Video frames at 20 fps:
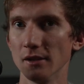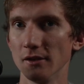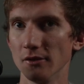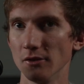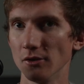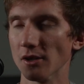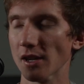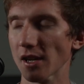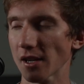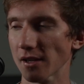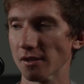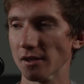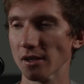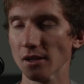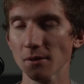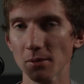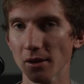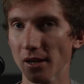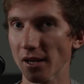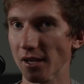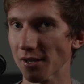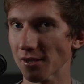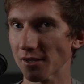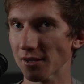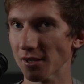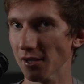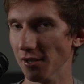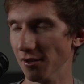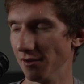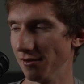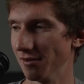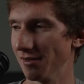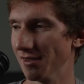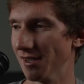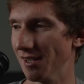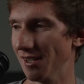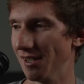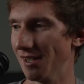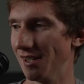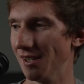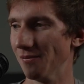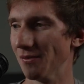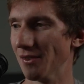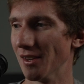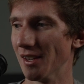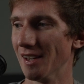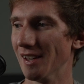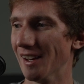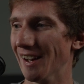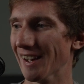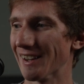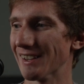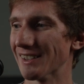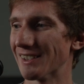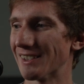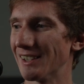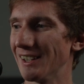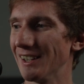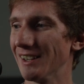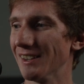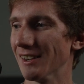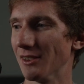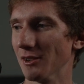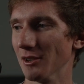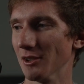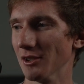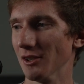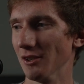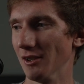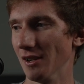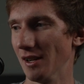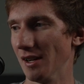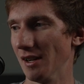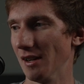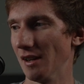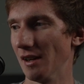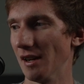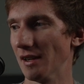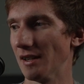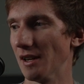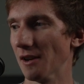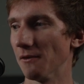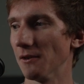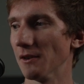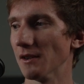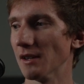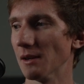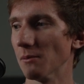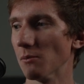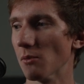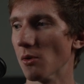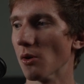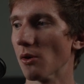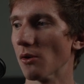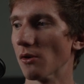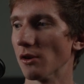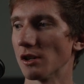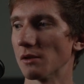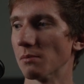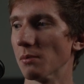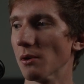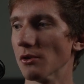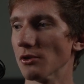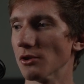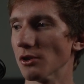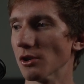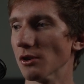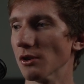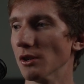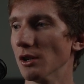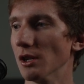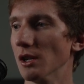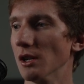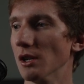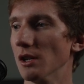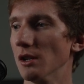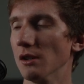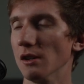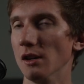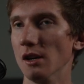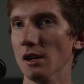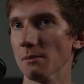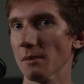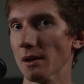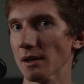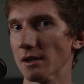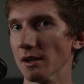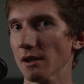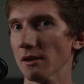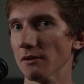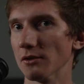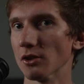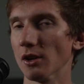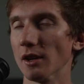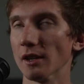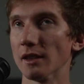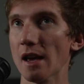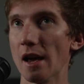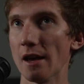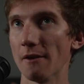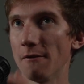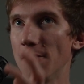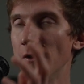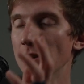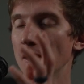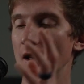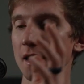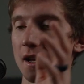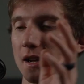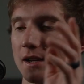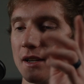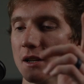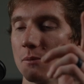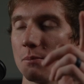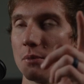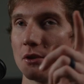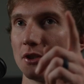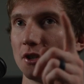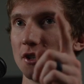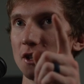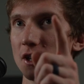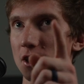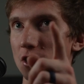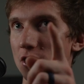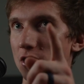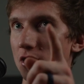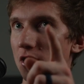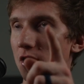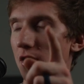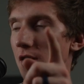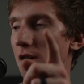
You can't see, but I can see. I can see that I definitely need more exposure on myself. So I feel like I need to put the dish